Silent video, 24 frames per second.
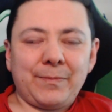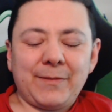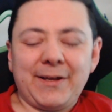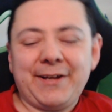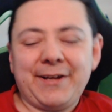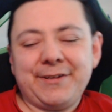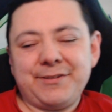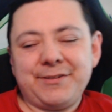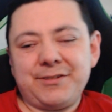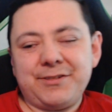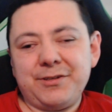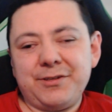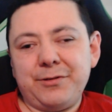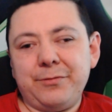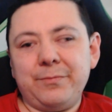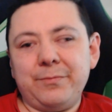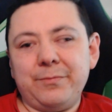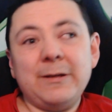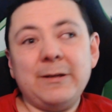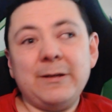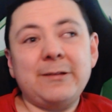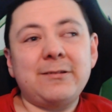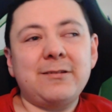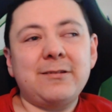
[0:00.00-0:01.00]
so
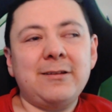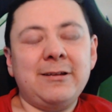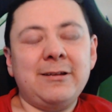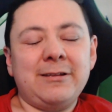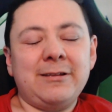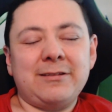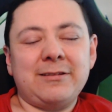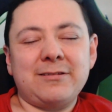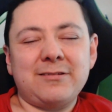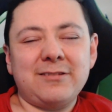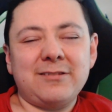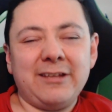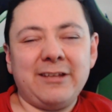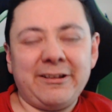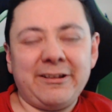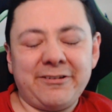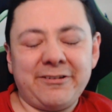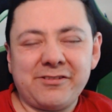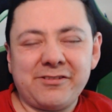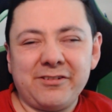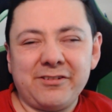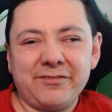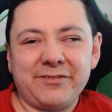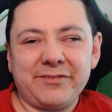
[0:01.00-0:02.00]
it
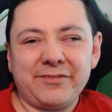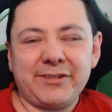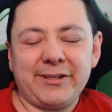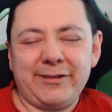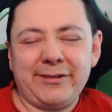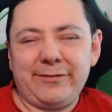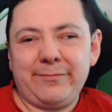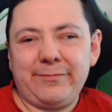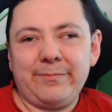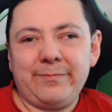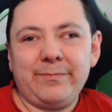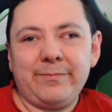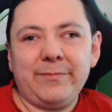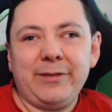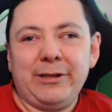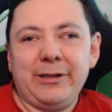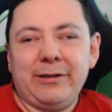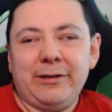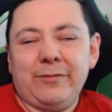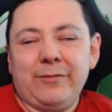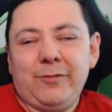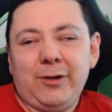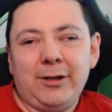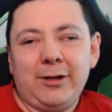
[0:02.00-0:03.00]
serves to,
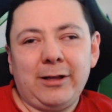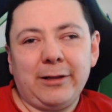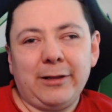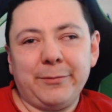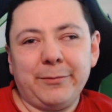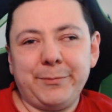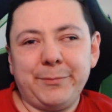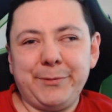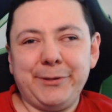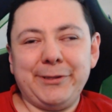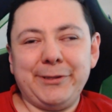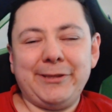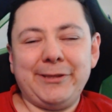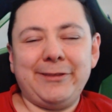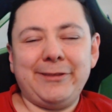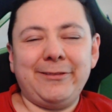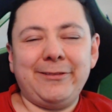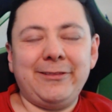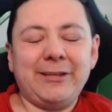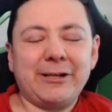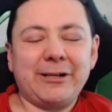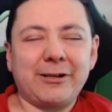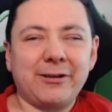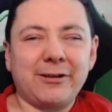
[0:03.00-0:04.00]
help you
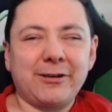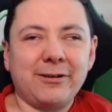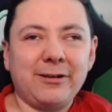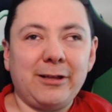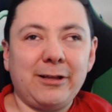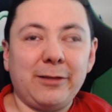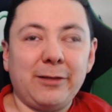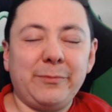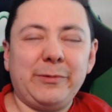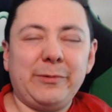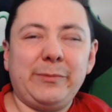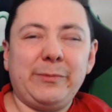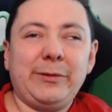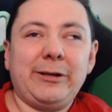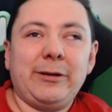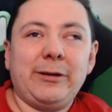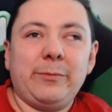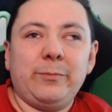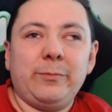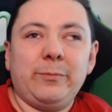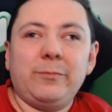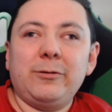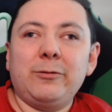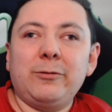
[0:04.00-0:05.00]
there, help you
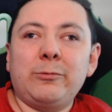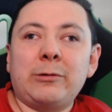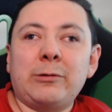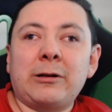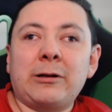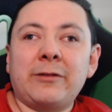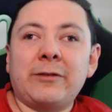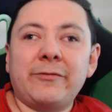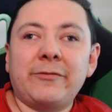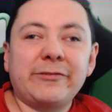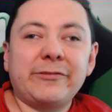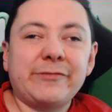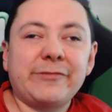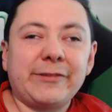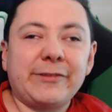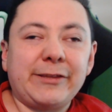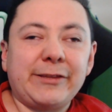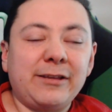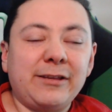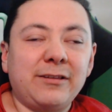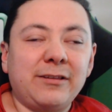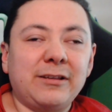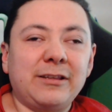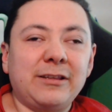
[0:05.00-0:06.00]
become aware of your
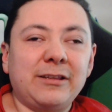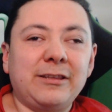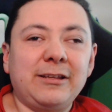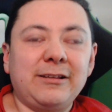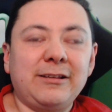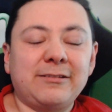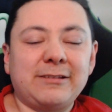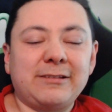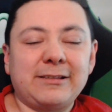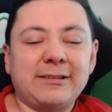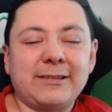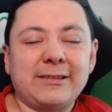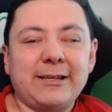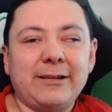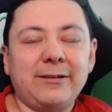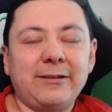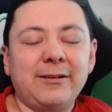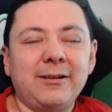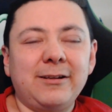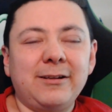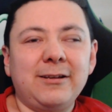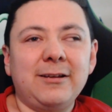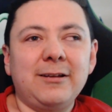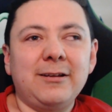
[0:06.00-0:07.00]
feelings and things like that.
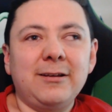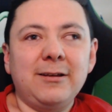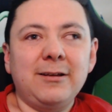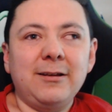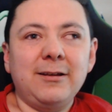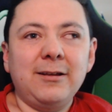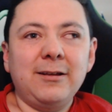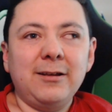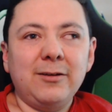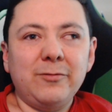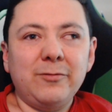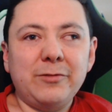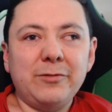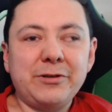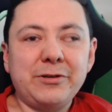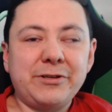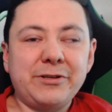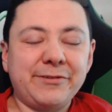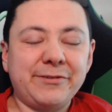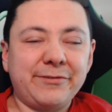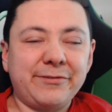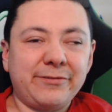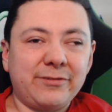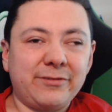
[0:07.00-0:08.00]
Which
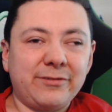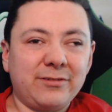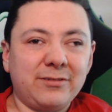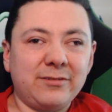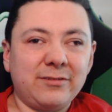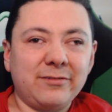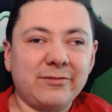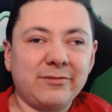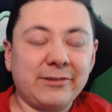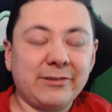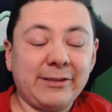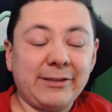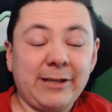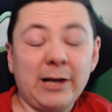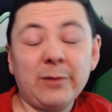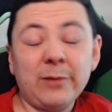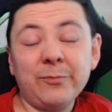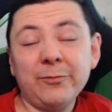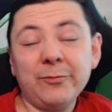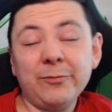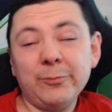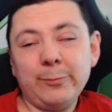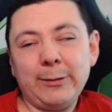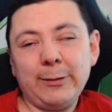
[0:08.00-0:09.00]
is really
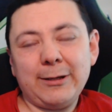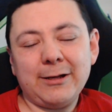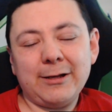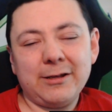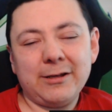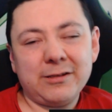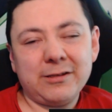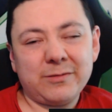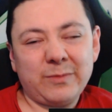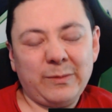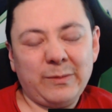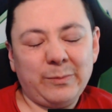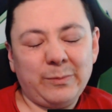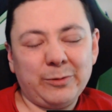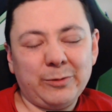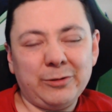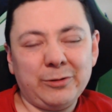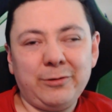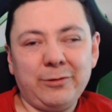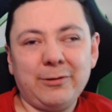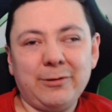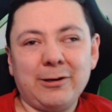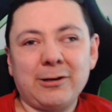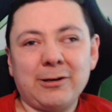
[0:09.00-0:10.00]
helpful because people
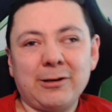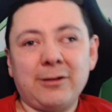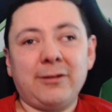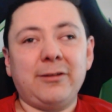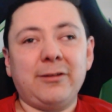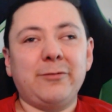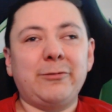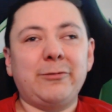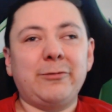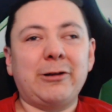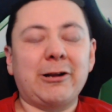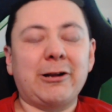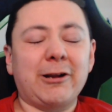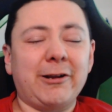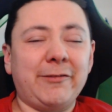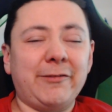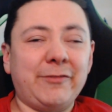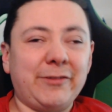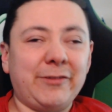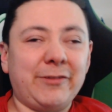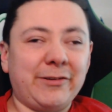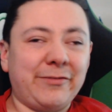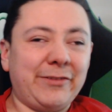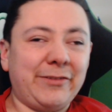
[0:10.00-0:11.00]
who aren't aware of
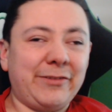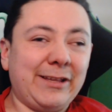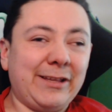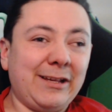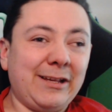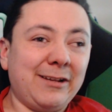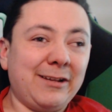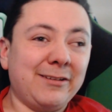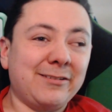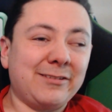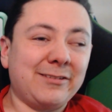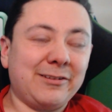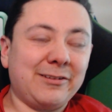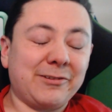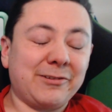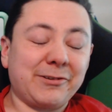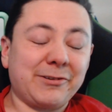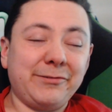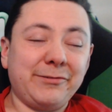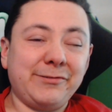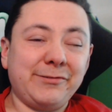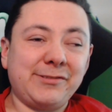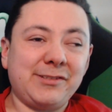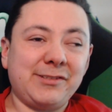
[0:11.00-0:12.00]
their feelings or
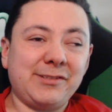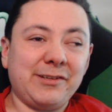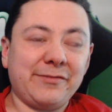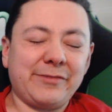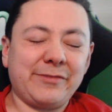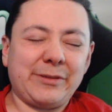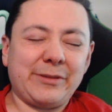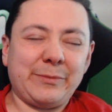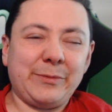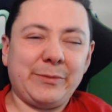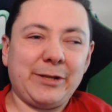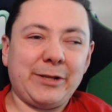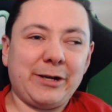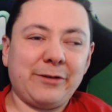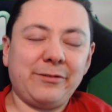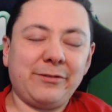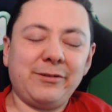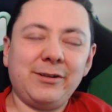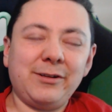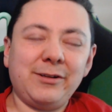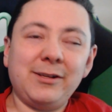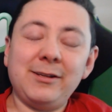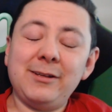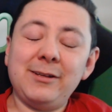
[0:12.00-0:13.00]
who stuff them
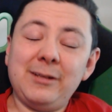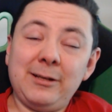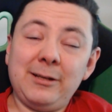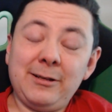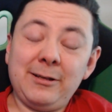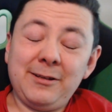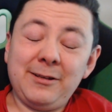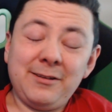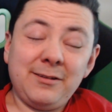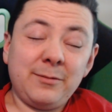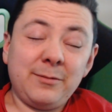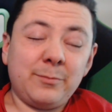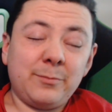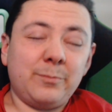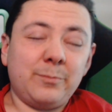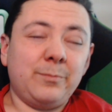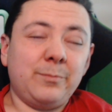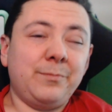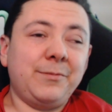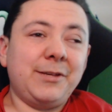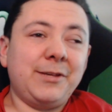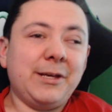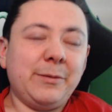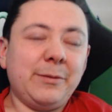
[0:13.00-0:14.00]
down
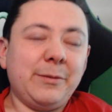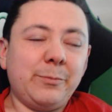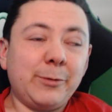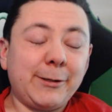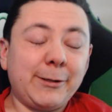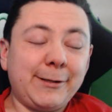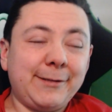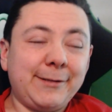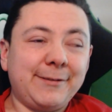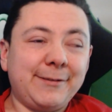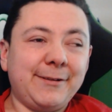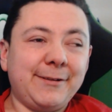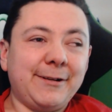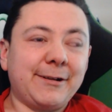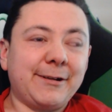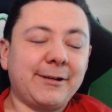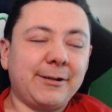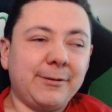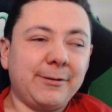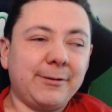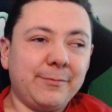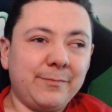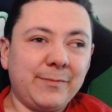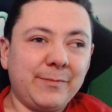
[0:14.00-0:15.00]
get pretty sick.
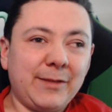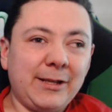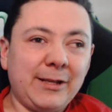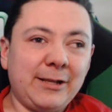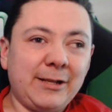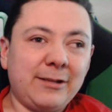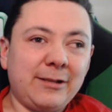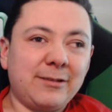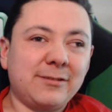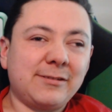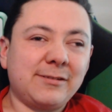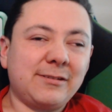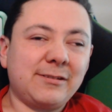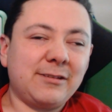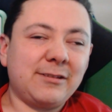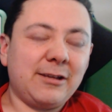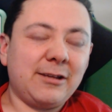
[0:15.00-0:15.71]
It's